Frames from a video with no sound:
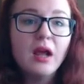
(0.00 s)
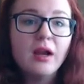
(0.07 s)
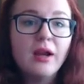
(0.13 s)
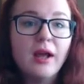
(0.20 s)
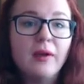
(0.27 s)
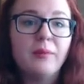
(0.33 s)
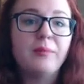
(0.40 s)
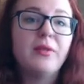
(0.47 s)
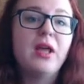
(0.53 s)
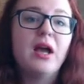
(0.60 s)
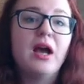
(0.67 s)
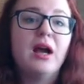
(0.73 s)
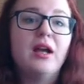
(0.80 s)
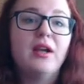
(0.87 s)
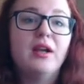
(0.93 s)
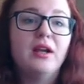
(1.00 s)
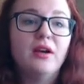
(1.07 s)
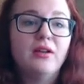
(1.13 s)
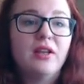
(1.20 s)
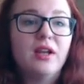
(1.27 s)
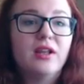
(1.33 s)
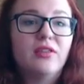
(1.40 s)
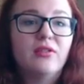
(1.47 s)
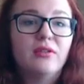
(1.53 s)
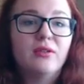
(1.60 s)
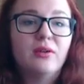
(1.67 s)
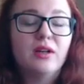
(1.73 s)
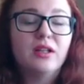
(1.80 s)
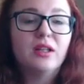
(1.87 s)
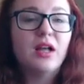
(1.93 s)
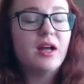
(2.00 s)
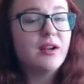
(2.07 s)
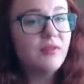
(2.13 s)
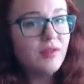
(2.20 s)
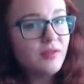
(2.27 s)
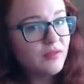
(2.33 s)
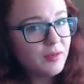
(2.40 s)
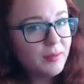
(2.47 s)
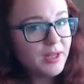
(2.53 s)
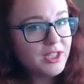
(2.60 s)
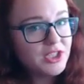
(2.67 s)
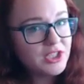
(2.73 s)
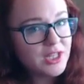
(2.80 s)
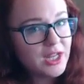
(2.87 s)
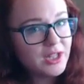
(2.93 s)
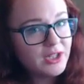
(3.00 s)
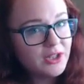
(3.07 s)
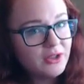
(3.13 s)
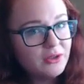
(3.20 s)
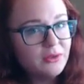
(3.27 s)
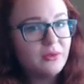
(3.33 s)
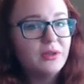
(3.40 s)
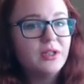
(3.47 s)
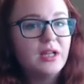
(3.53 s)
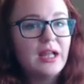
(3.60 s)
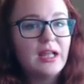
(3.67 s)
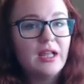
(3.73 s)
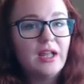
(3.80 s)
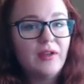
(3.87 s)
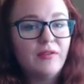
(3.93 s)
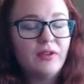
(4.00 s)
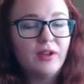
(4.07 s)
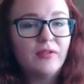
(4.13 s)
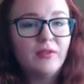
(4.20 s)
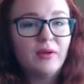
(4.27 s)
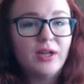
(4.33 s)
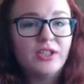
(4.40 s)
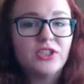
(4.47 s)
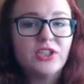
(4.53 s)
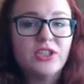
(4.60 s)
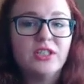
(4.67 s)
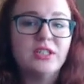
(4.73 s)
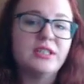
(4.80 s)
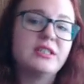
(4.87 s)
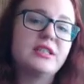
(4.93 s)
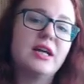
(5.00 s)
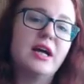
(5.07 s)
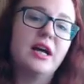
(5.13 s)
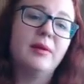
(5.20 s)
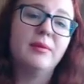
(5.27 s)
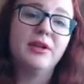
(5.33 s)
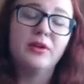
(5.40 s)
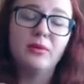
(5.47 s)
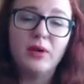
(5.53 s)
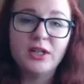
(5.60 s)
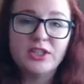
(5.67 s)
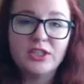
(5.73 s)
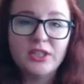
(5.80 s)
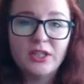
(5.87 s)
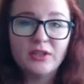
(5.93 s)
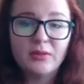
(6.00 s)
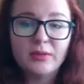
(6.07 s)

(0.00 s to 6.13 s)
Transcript: Now, I know that I threw a lot of information at you. If you have questions and you're watching on the